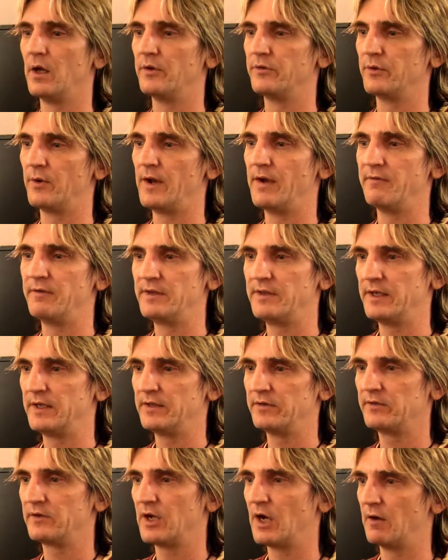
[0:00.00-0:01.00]
so
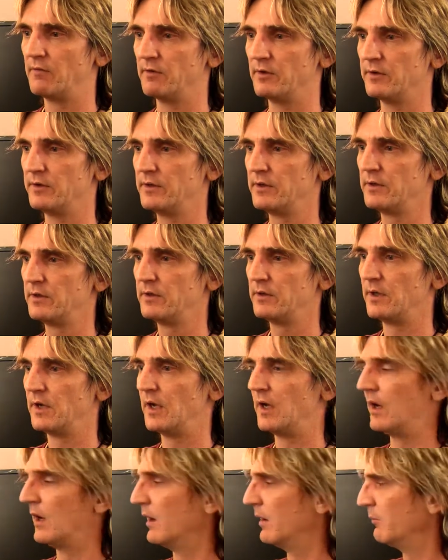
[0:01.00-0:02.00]
everything is covered
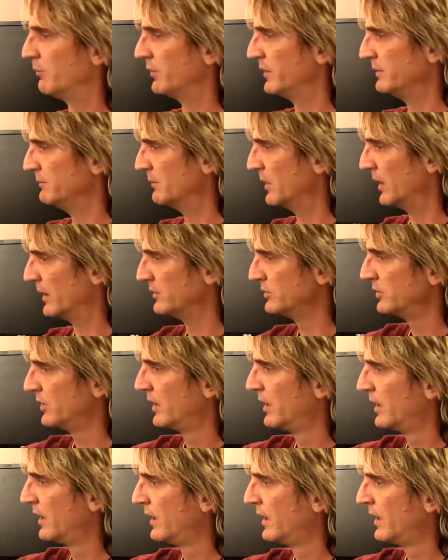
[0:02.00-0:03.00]
pretty much.
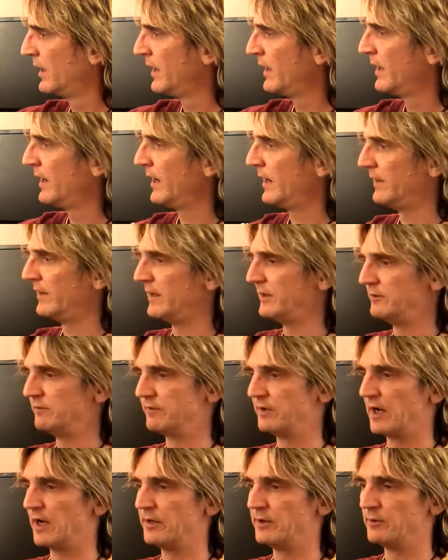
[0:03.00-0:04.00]
And then
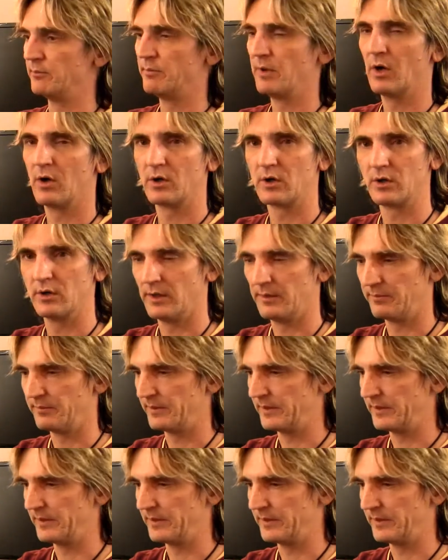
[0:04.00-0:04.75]
you've got your belt clip,